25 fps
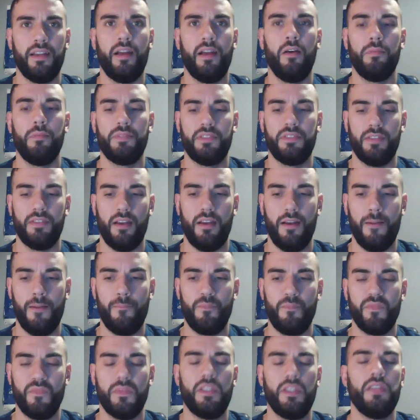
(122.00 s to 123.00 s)
It helps
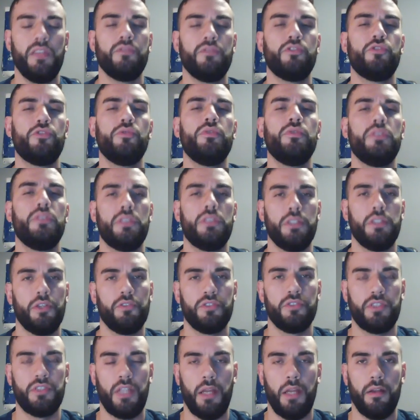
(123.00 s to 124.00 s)
give students an
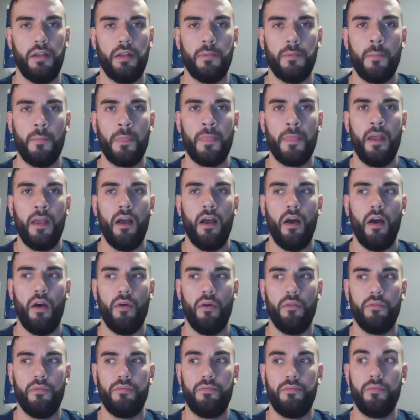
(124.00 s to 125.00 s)
understanding
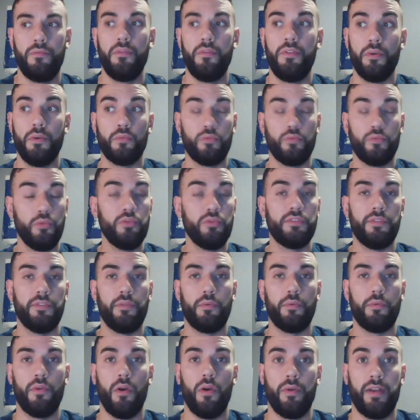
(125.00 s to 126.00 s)
of the rules of
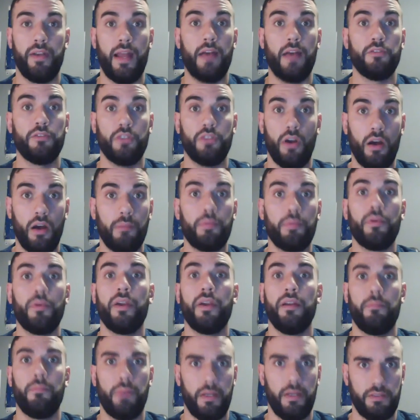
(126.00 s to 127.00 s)
the road and how to
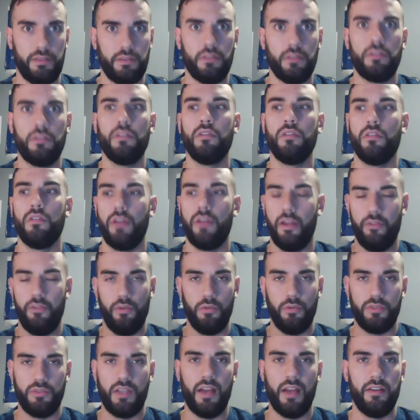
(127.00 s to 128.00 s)
operate a bicycle and
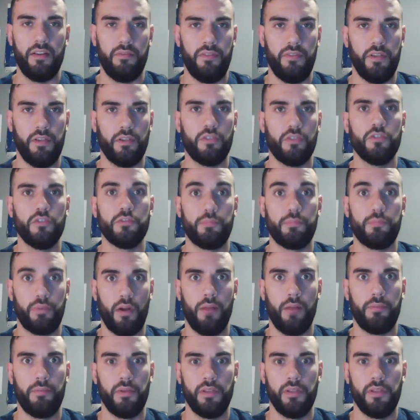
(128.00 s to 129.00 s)
those kind of vehicles
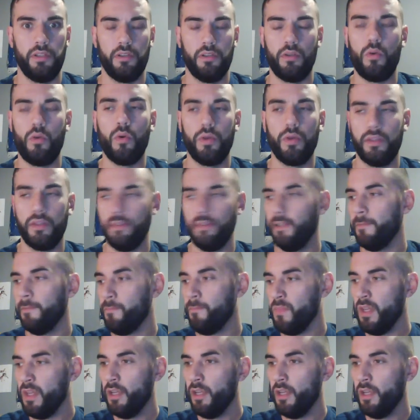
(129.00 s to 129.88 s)
properly and accordingly.